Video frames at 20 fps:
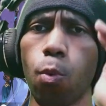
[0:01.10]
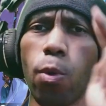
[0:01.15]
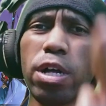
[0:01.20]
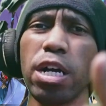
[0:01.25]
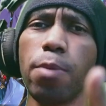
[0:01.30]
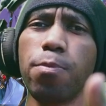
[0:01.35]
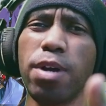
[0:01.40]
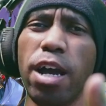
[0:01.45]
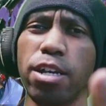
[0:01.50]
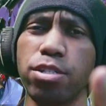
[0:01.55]

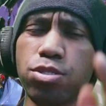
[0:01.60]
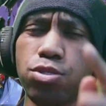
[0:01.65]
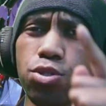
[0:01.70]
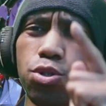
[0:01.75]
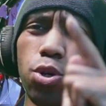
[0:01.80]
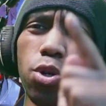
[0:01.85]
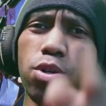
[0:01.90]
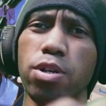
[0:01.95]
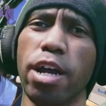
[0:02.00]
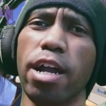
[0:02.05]
Welcome guys
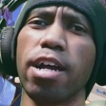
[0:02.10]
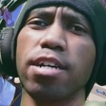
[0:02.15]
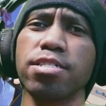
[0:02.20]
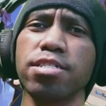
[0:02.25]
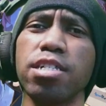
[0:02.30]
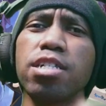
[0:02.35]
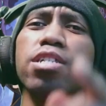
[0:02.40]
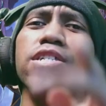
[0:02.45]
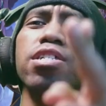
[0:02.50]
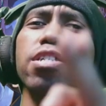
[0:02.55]
to
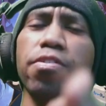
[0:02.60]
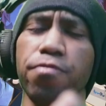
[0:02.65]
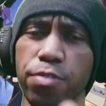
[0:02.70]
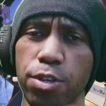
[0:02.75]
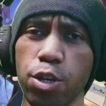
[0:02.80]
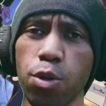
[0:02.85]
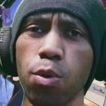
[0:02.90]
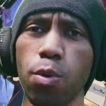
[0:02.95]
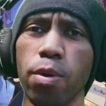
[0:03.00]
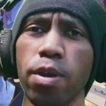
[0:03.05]
character
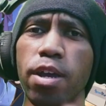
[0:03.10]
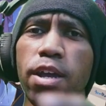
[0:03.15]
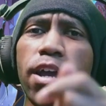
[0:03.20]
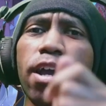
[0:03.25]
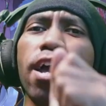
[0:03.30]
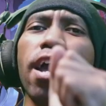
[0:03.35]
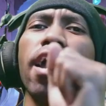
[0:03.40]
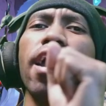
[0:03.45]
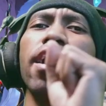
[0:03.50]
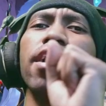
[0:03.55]
review
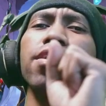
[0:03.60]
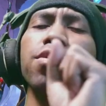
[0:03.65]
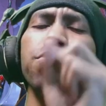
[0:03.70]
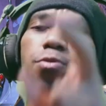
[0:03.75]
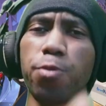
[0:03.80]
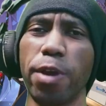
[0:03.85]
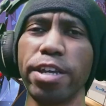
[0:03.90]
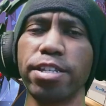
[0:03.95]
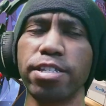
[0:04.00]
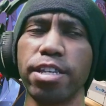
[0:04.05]
and
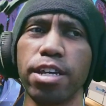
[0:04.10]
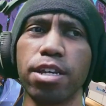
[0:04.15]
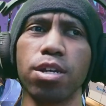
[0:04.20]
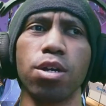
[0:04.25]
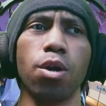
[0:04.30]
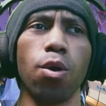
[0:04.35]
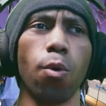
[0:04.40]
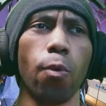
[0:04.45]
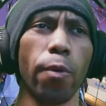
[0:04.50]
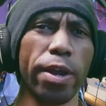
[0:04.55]

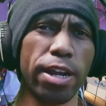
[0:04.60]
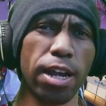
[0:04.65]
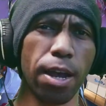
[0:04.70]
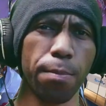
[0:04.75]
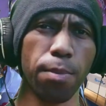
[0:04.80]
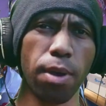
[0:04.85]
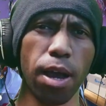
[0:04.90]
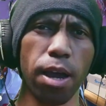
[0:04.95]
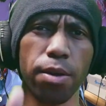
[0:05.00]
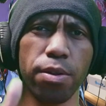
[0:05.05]
rating. When
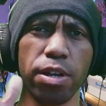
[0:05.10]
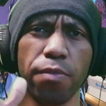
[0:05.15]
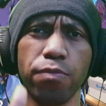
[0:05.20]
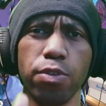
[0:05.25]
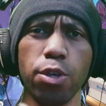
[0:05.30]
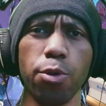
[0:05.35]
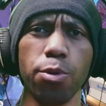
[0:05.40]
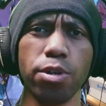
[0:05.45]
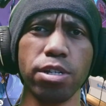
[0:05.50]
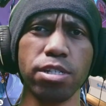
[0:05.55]
I'm
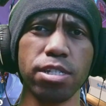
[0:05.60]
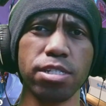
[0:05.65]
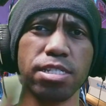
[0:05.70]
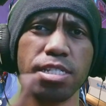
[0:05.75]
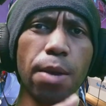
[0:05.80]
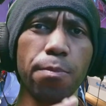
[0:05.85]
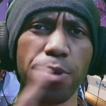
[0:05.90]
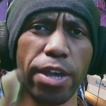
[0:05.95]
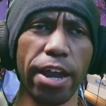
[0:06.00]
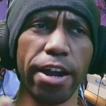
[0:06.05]
reviewing
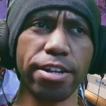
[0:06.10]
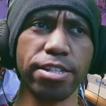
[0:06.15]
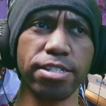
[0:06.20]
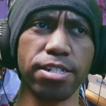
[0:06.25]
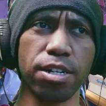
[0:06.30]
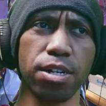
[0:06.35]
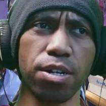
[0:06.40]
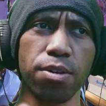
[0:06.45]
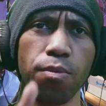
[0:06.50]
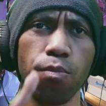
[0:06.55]
some
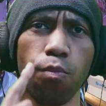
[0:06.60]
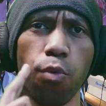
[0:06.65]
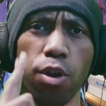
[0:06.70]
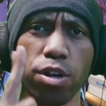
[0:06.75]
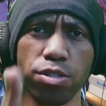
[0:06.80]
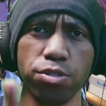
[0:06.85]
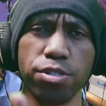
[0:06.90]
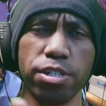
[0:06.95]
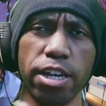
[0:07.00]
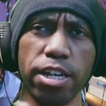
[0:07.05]
character
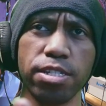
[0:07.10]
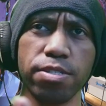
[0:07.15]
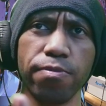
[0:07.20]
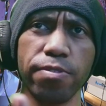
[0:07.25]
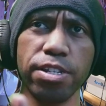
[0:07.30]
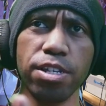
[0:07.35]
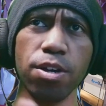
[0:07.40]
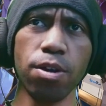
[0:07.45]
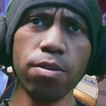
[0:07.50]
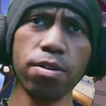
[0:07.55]
for
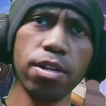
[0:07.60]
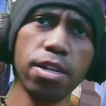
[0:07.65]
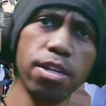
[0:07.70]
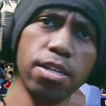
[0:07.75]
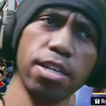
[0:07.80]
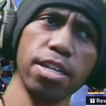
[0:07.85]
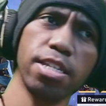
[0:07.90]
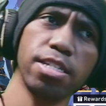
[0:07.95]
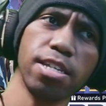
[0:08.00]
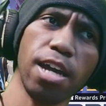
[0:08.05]
today's video
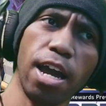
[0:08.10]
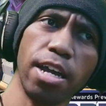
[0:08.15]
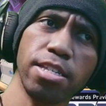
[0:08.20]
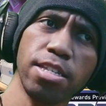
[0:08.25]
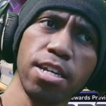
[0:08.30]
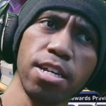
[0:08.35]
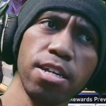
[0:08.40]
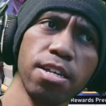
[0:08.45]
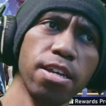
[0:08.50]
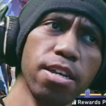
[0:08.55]
is
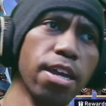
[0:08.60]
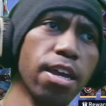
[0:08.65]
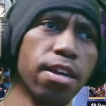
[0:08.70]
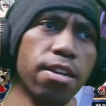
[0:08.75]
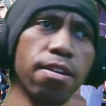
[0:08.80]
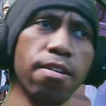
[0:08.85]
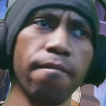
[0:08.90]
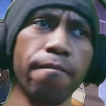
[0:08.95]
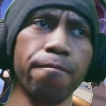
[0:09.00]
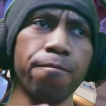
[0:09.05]
Hanya,
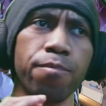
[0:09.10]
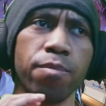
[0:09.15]
and